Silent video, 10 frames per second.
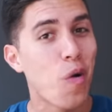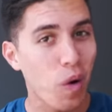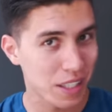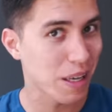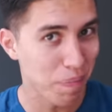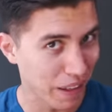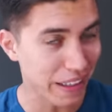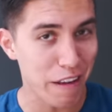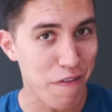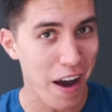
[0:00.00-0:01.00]
works
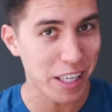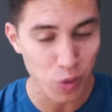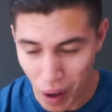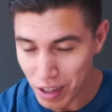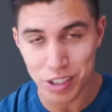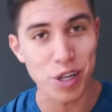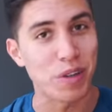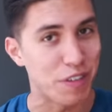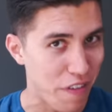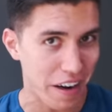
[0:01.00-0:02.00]
completely fine as well, so
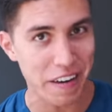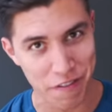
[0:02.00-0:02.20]
it's very